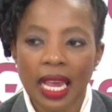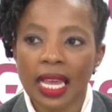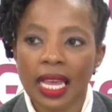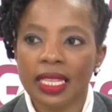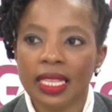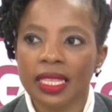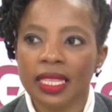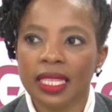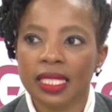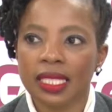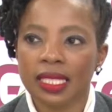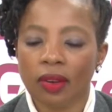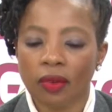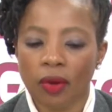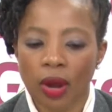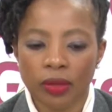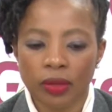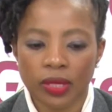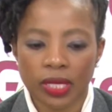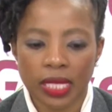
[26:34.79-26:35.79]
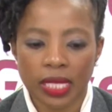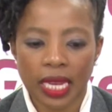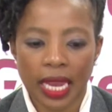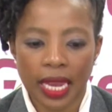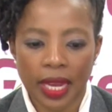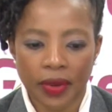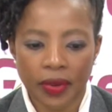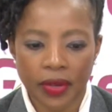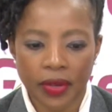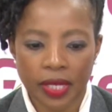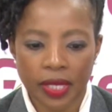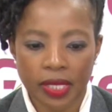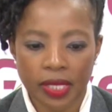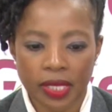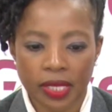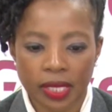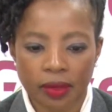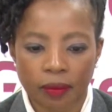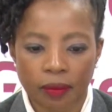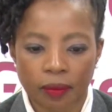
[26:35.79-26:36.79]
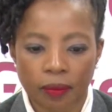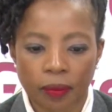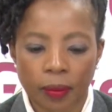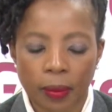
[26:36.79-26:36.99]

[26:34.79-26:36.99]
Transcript: and the surrounding areas.